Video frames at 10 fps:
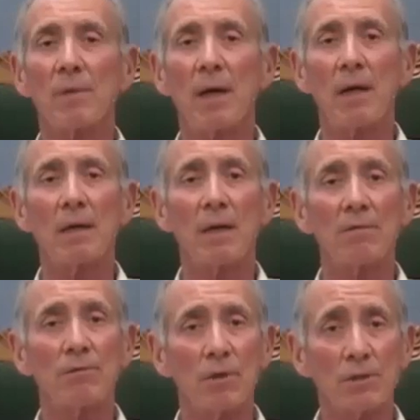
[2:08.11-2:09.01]
And
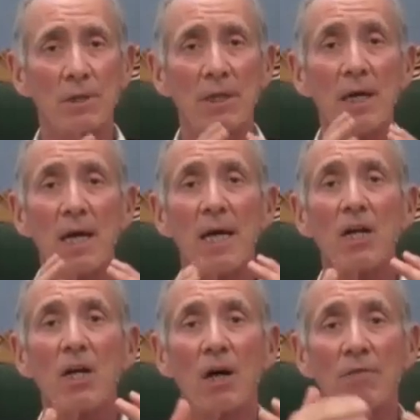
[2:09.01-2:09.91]
unfortunately,
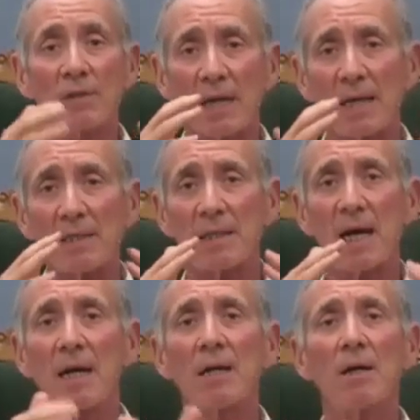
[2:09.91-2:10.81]
it governs, that
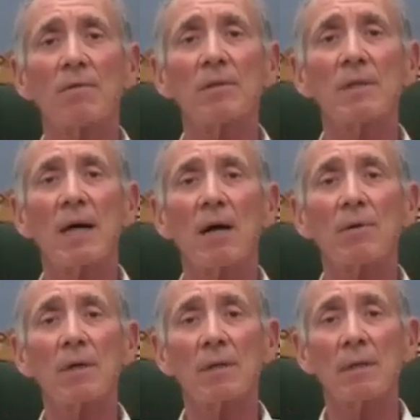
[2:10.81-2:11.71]
insanity governs how
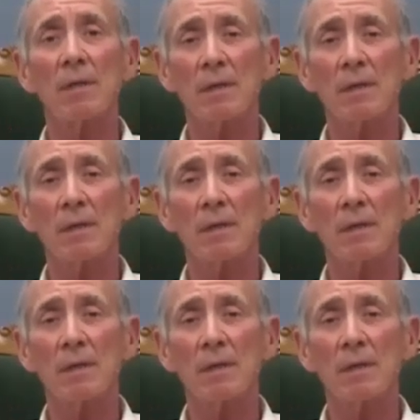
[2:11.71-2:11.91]
we